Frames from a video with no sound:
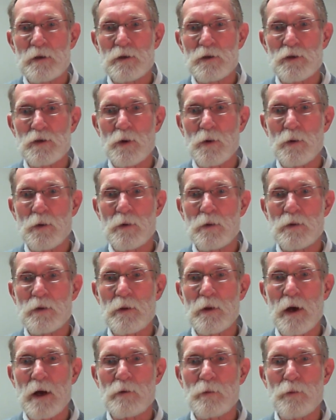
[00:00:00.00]
So
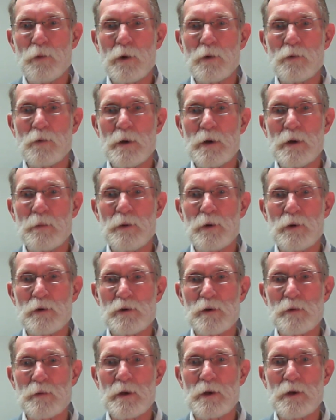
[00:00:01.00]
aquaporin 1
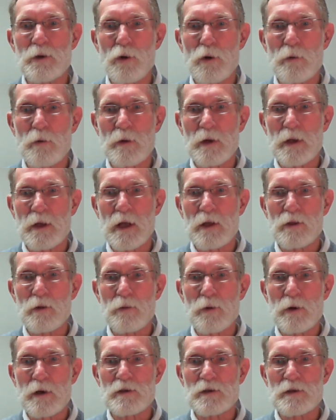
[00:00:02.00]
appears to be normally at
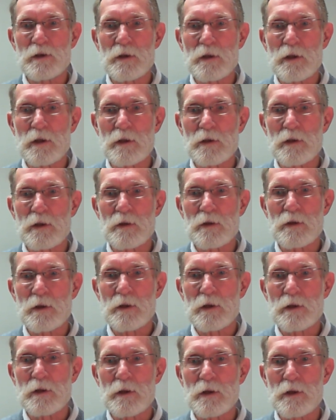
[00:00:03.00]
the present
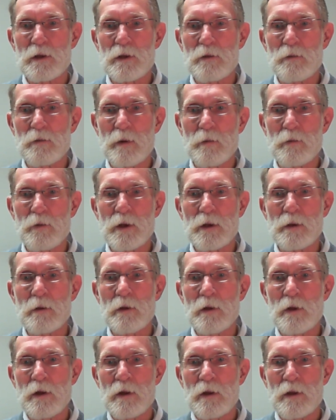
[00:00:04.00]
in the membrane.
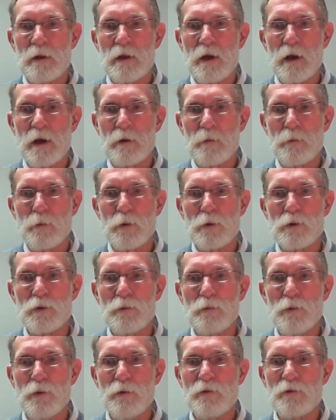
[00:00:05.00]
The aquaporin
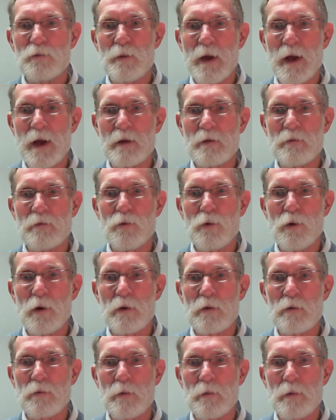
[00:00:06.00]
2 moves back and
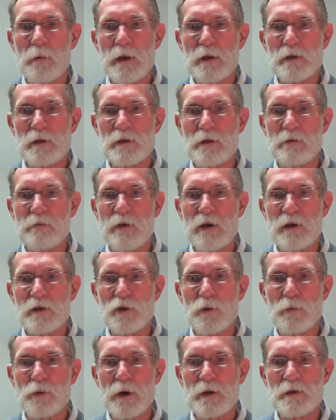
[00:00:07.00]
forth based on
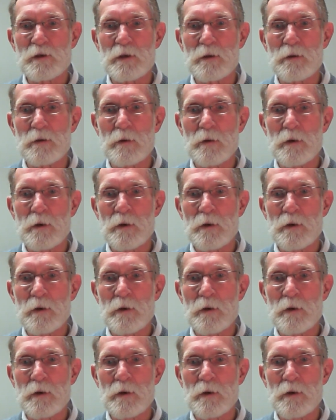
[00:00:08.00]
vasopressin.